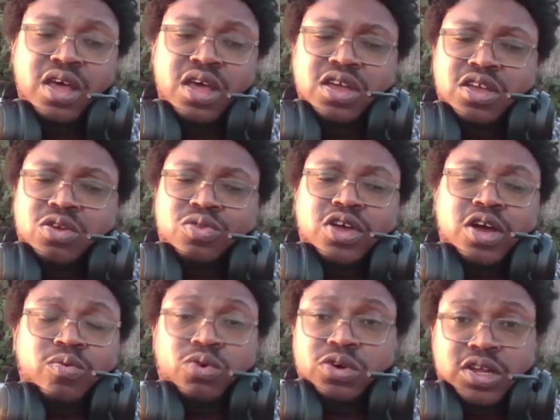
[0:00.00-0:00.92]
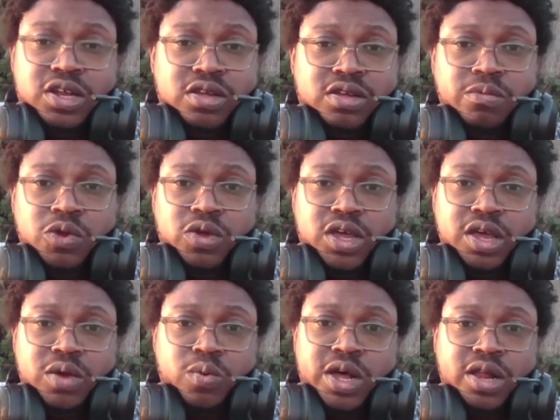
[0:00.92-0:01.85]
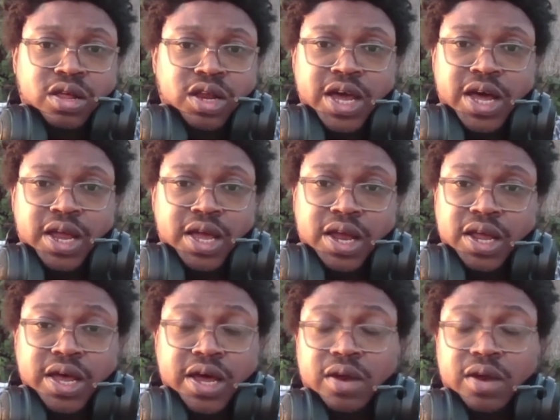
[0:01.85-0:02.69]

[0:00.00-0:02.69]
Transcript: you know thought Rook didn't communicate well and yada yada yada.